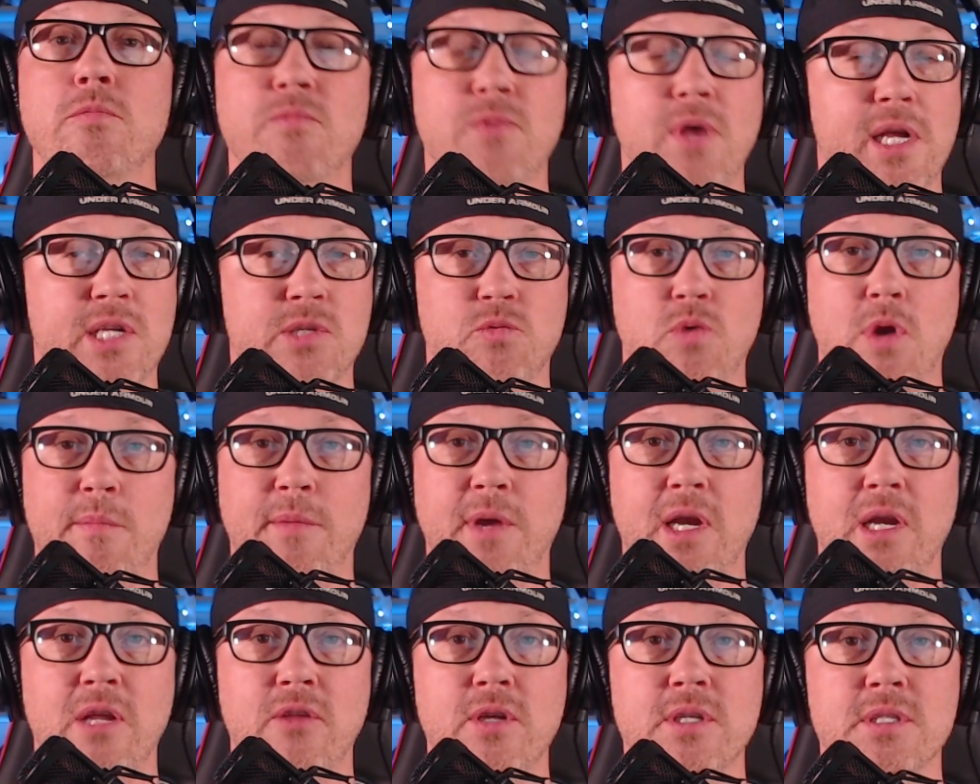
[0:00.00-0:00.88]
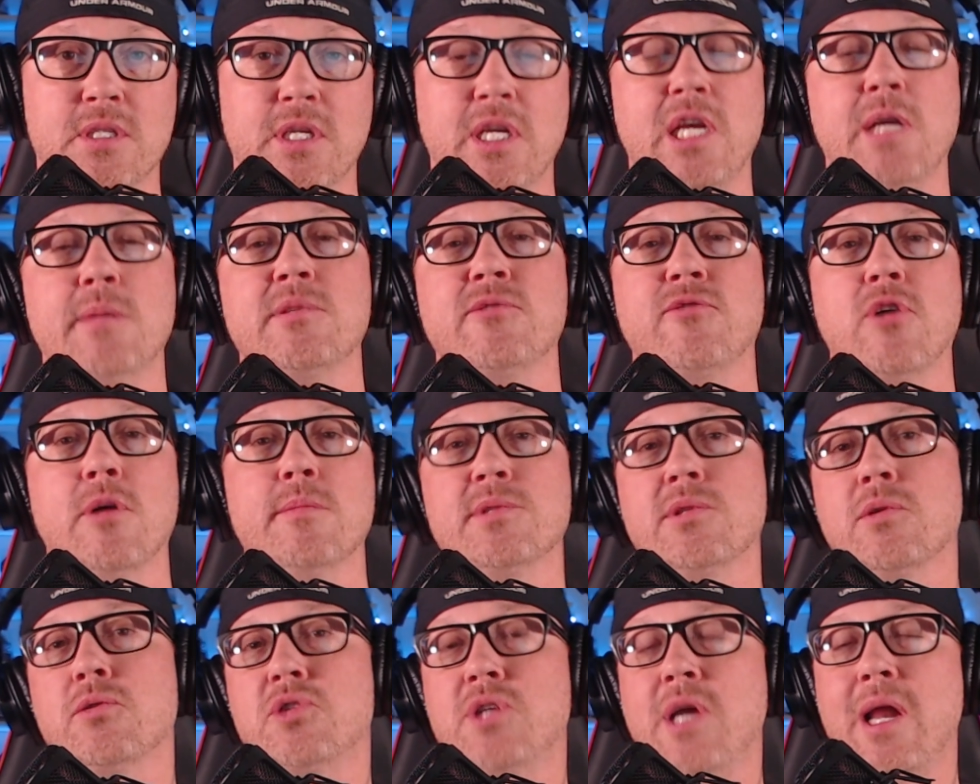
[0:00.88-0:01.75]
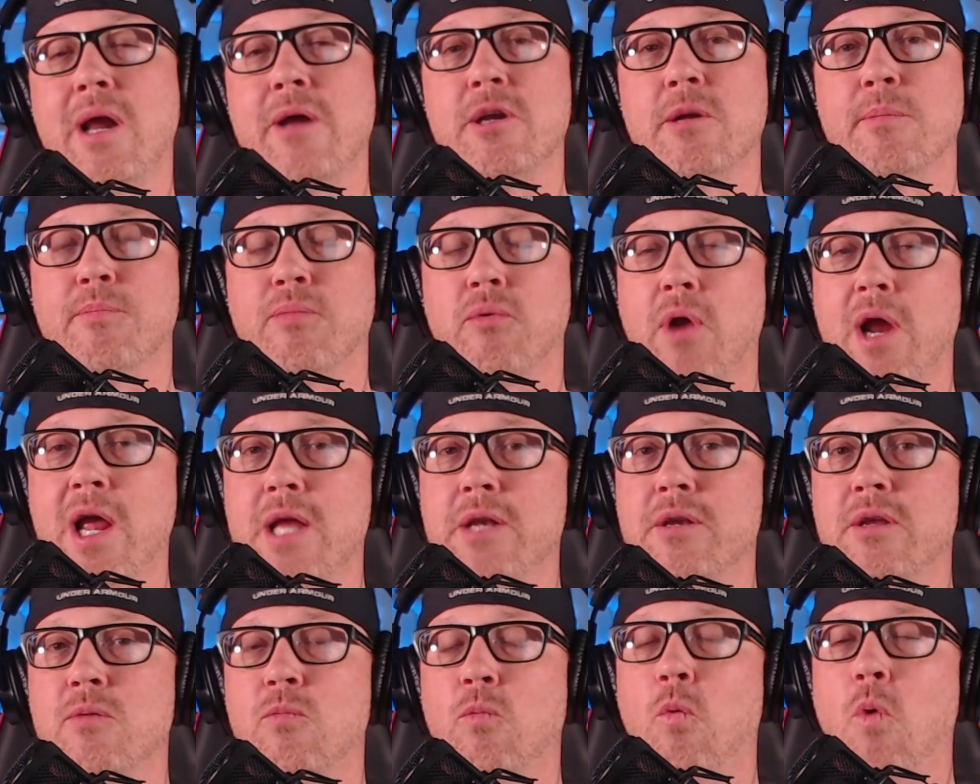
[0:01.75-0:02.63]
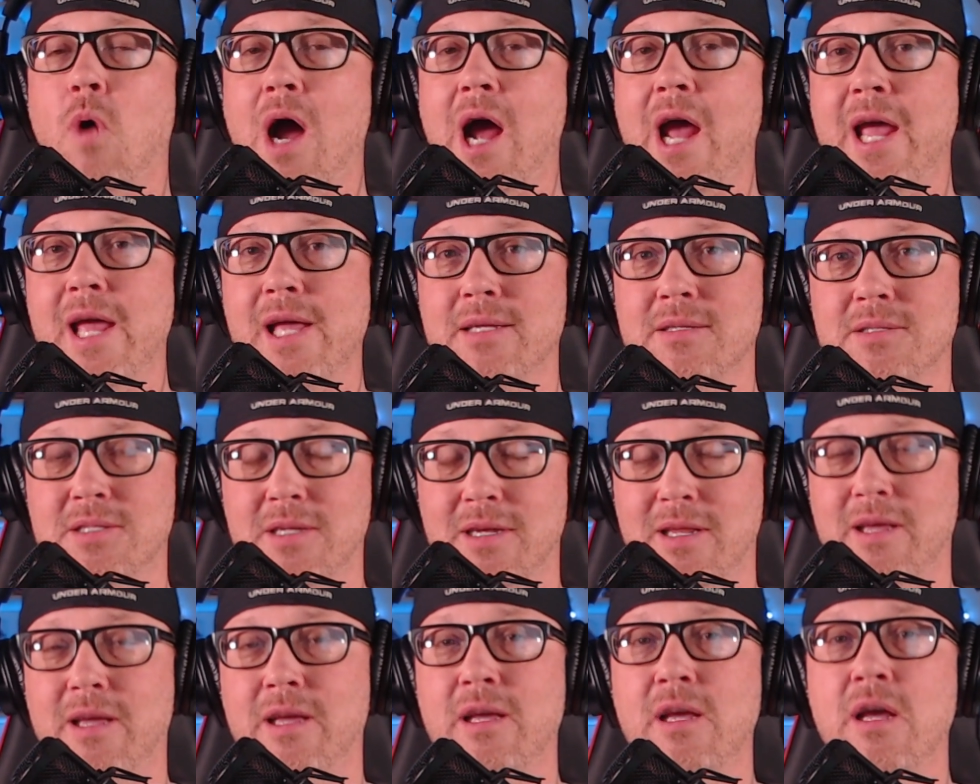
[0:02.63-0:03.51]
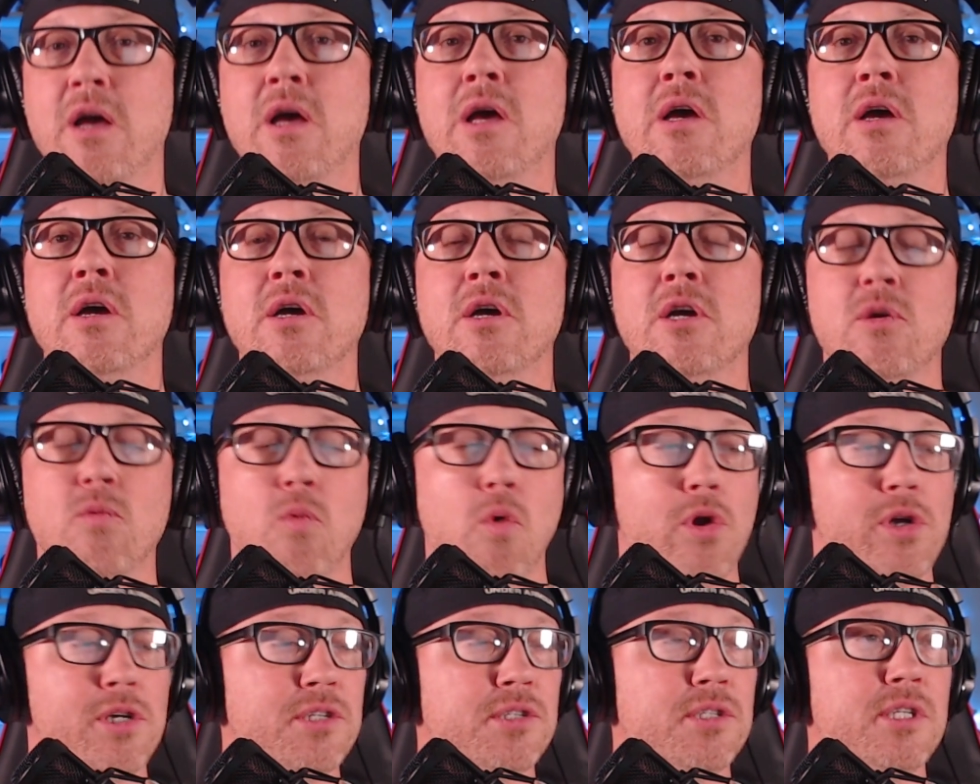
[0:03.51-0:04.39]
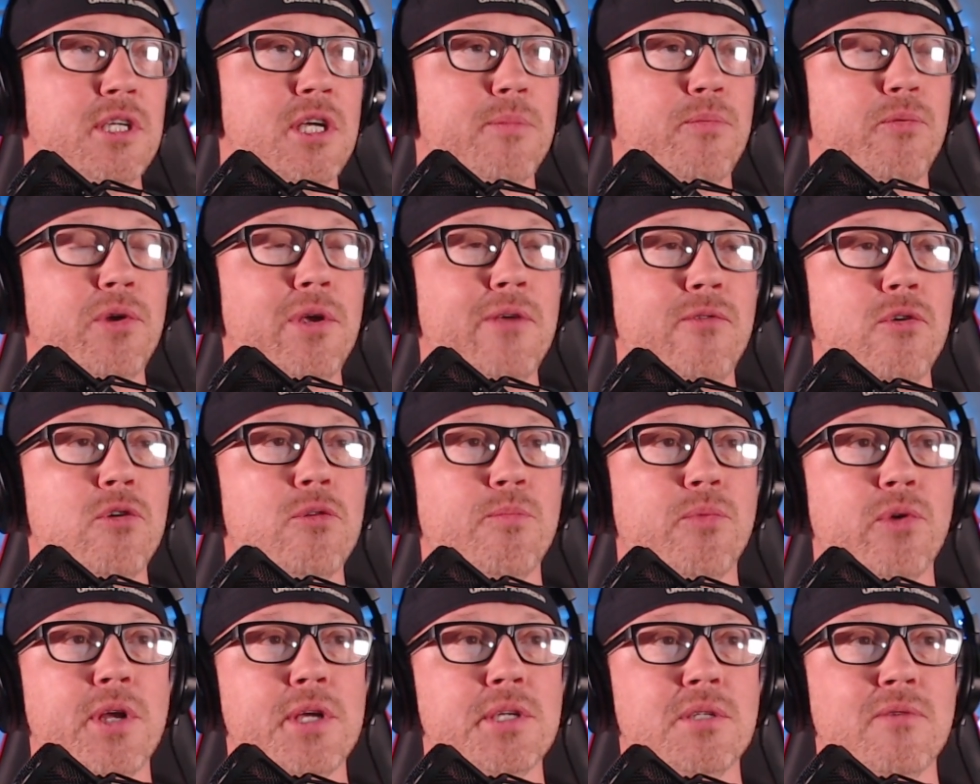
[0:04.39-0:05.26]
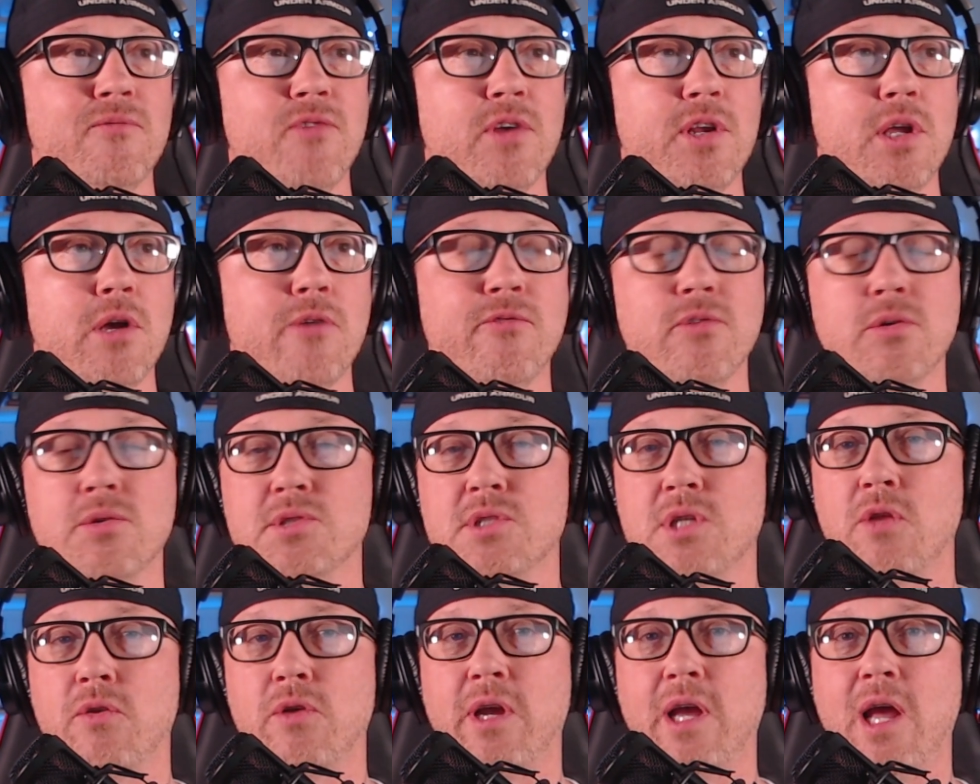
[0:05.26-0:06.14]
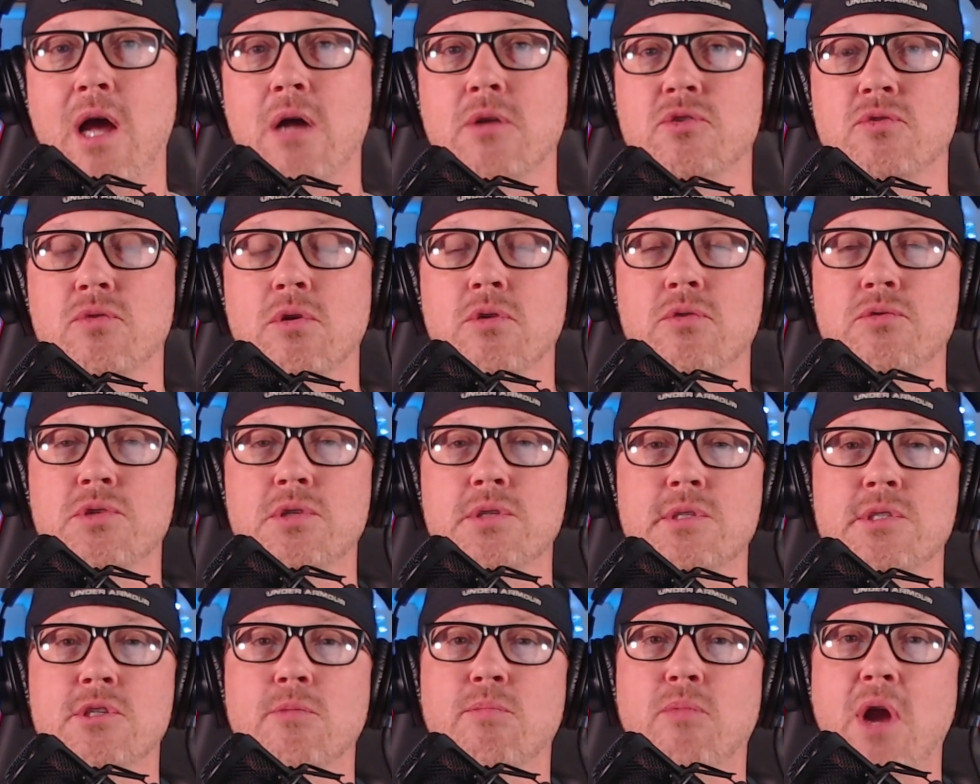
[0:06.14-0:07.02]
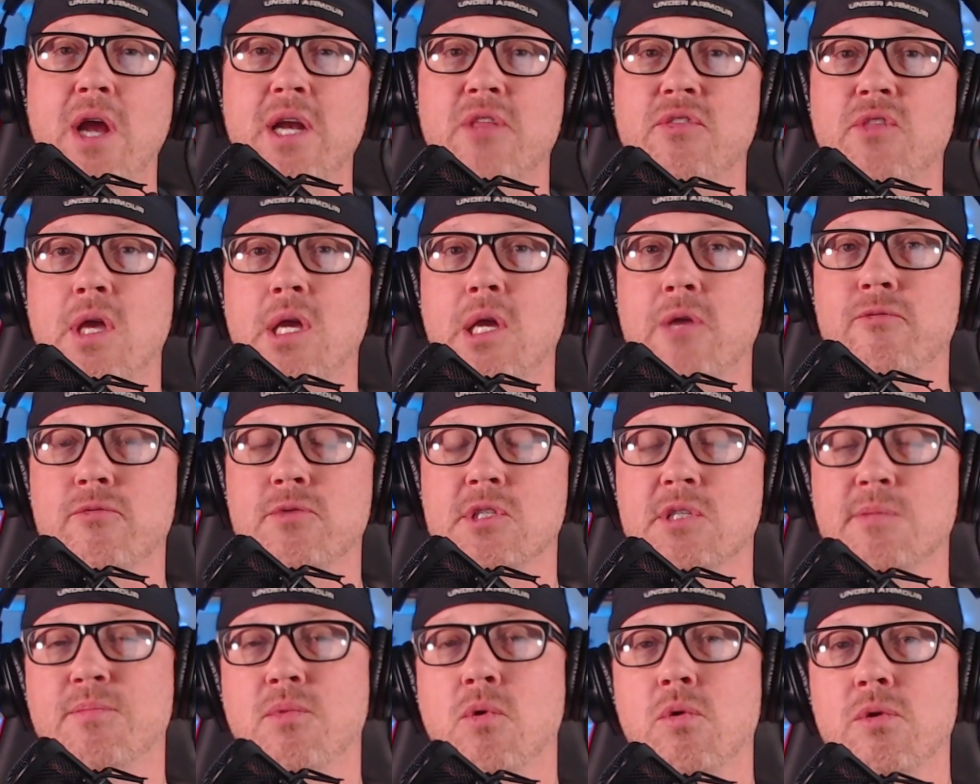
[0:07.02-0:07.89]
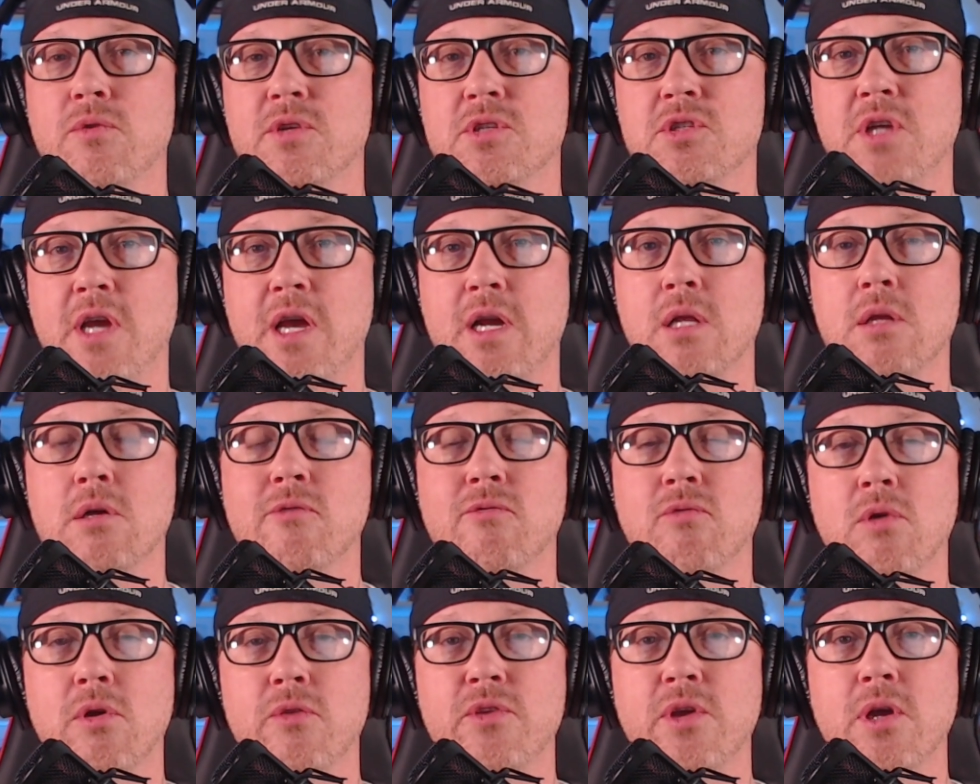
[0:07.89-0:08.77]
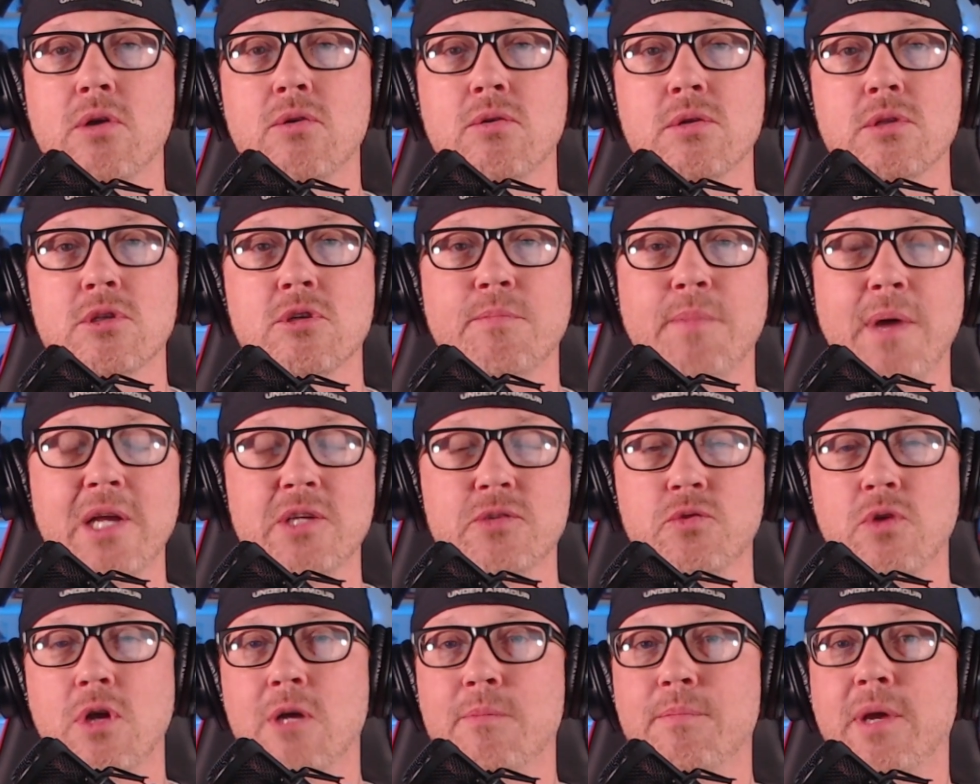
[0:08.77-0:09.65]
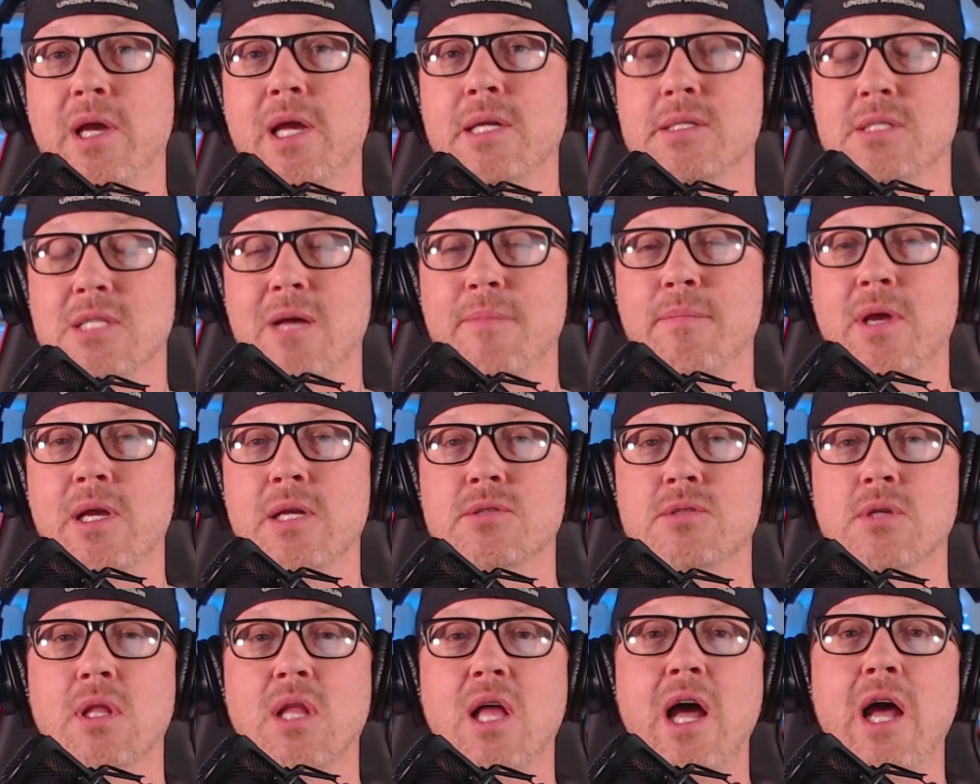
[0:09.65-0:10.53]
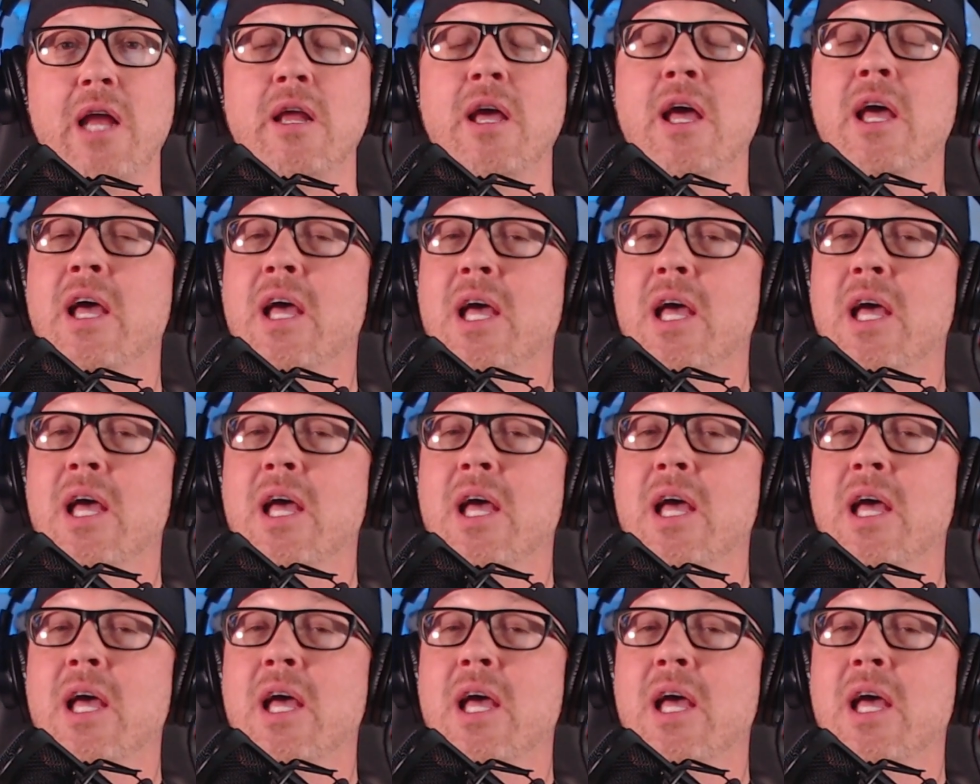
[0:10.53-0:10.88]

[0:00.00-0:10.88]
That's where I'm getting these teams from. So shout out to Brandon Wyatt today, who wanted to see a preview and prediction video for the Southern Cal Trojans. So Brandon, thank you for supporting the channel over on the Uncle Lou Patreon page. That means a lot.